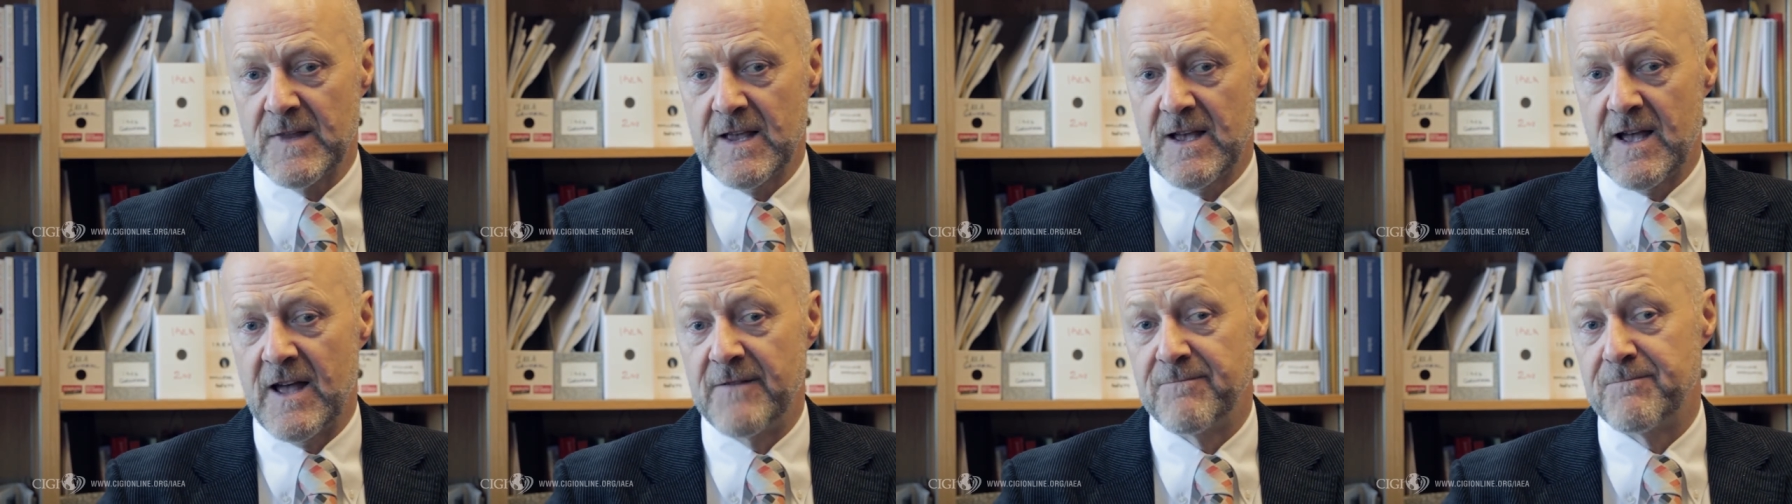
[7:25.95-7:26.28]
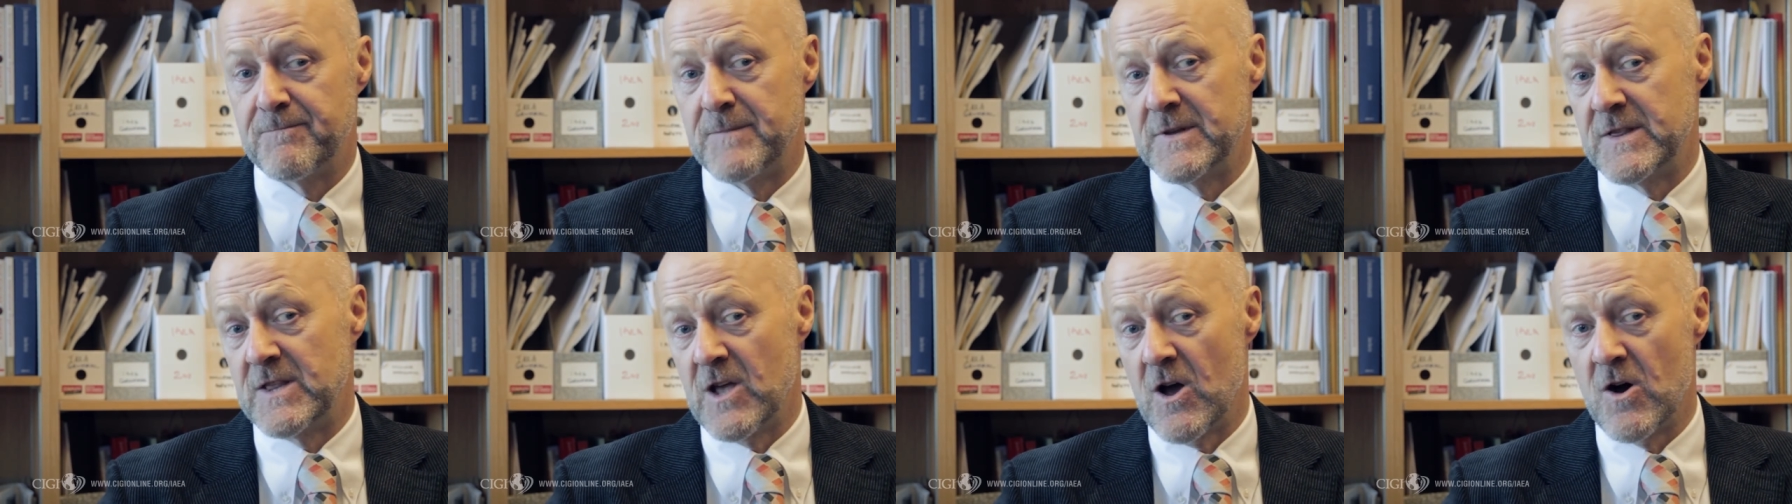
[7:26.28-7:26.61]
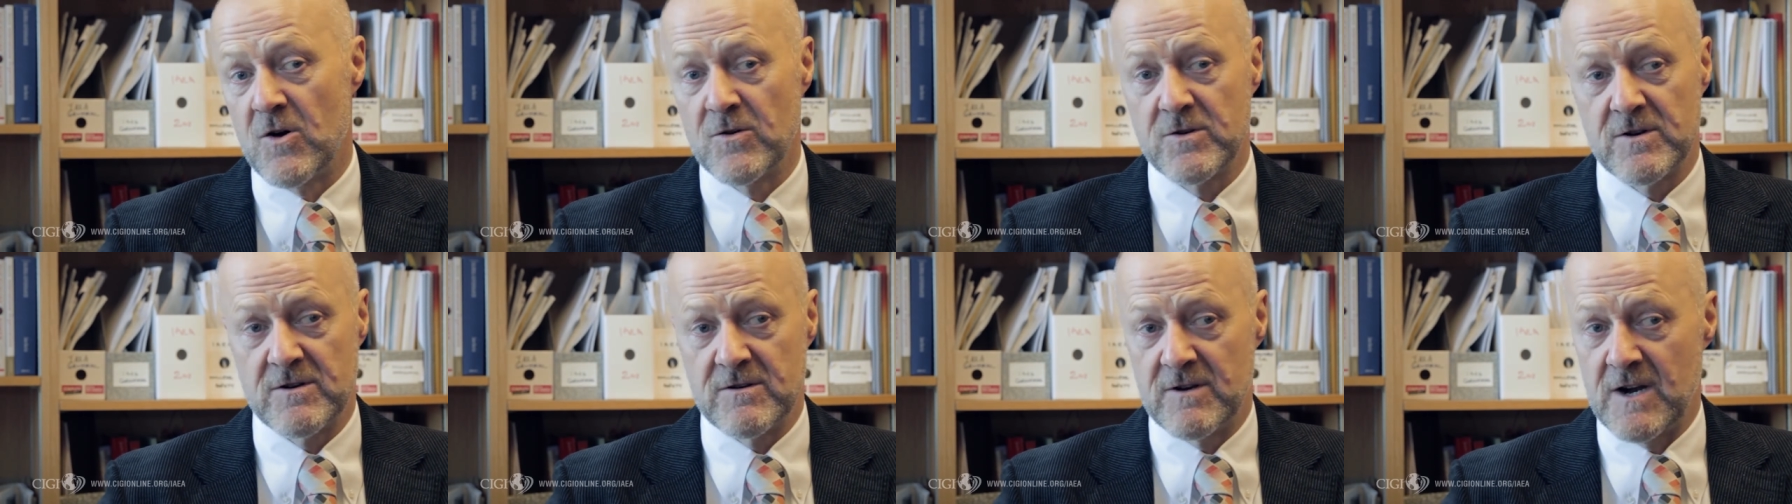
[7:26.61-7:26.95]
And, but the
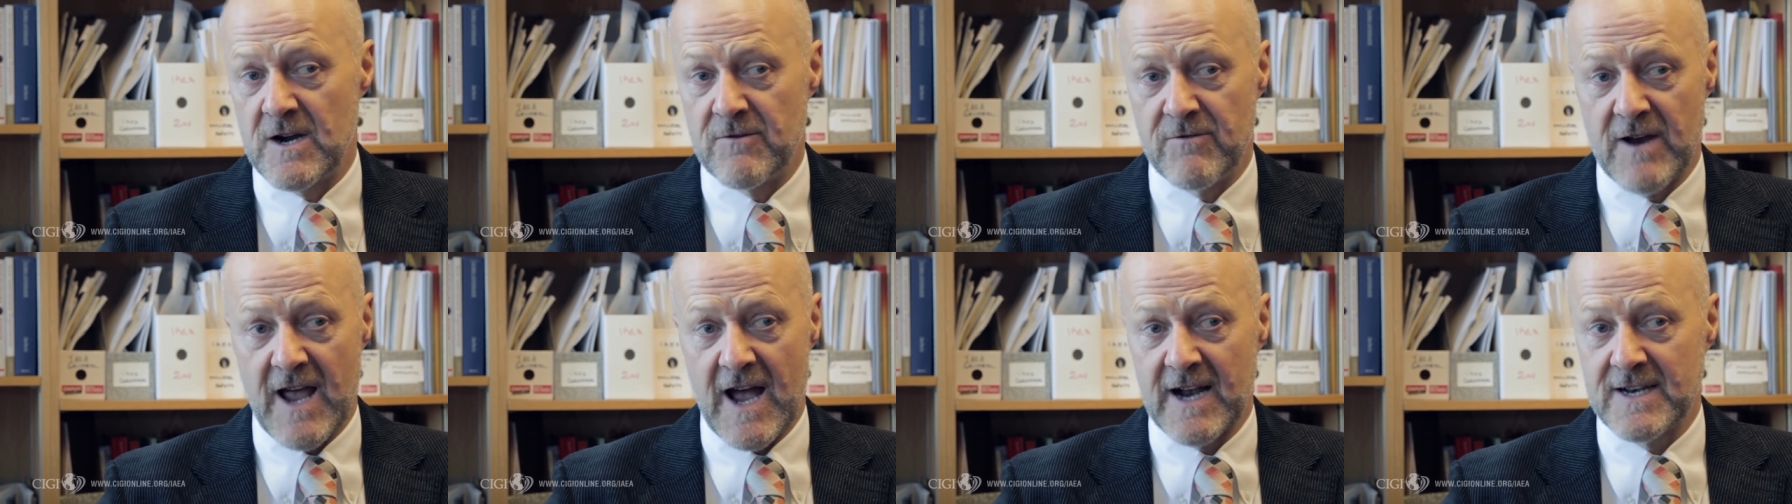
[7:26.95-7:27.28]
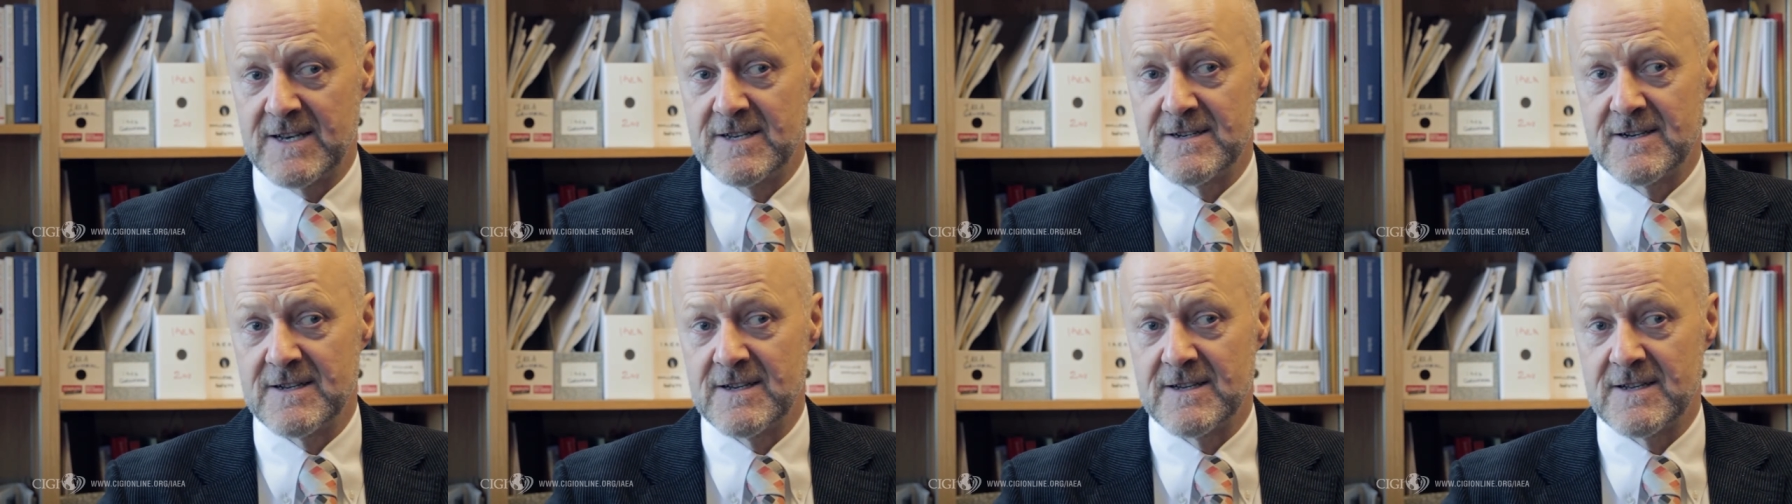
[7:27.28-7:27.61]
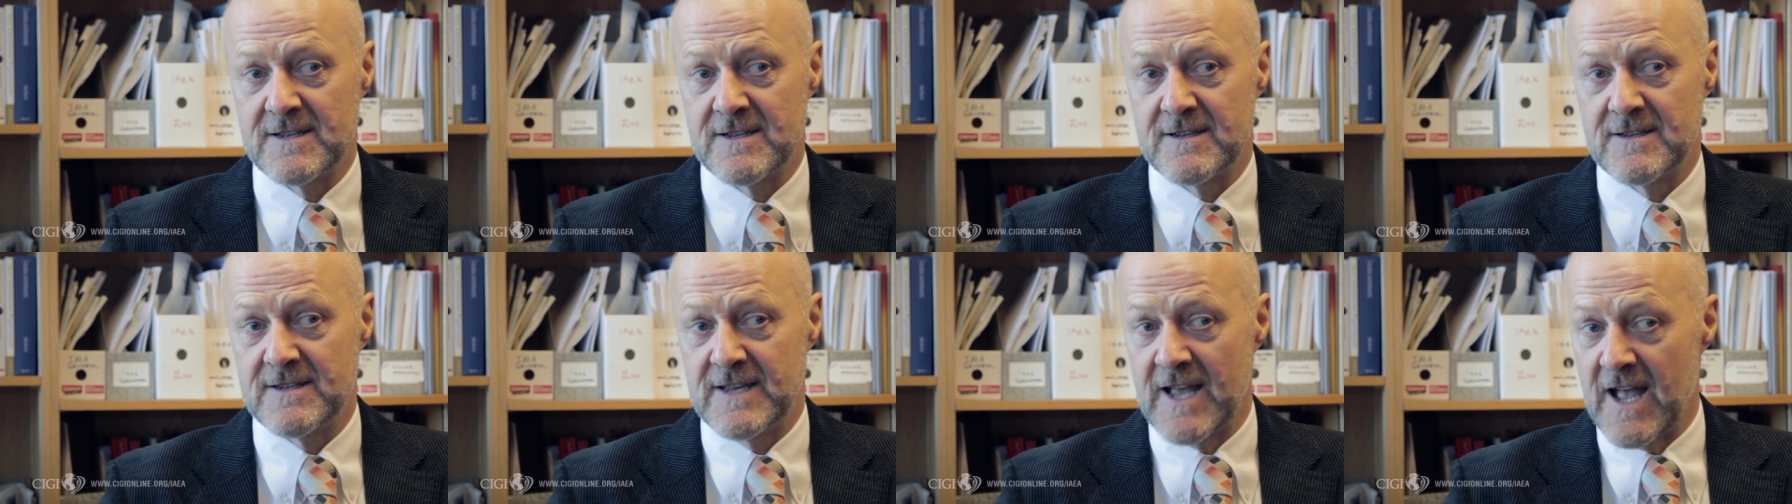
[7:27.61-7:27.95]
older a reactor
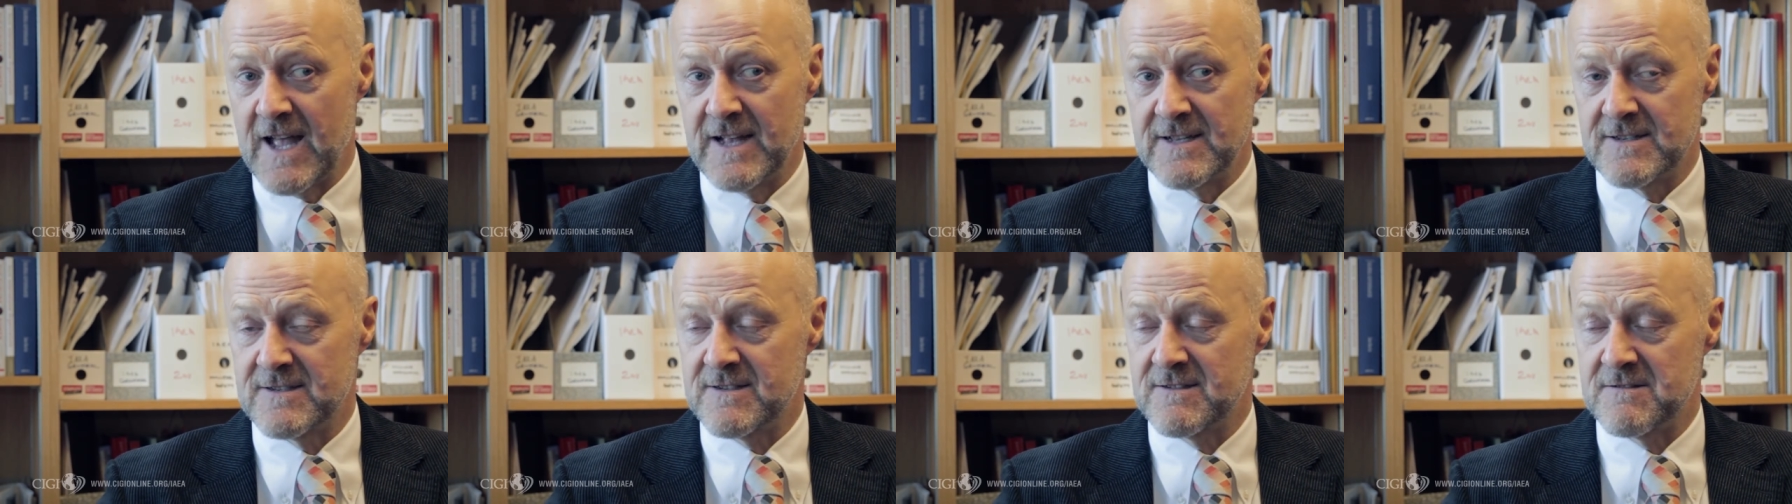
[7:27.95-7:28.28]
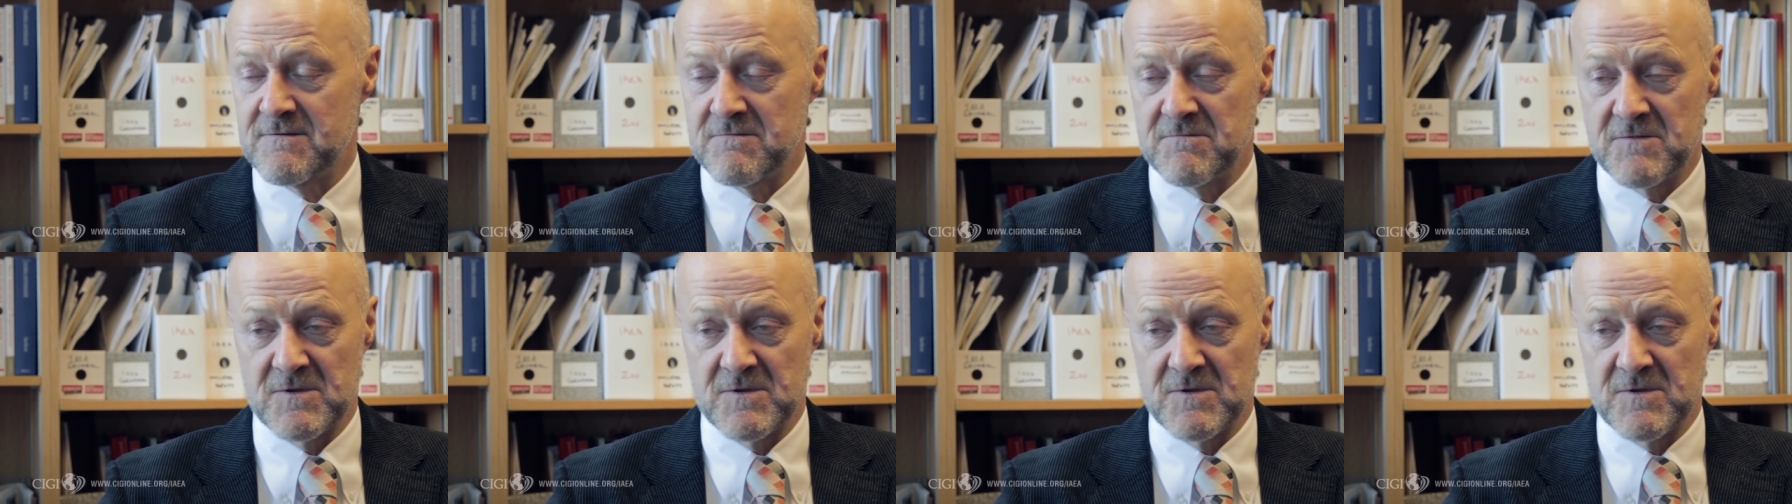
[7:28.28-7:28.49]
gets,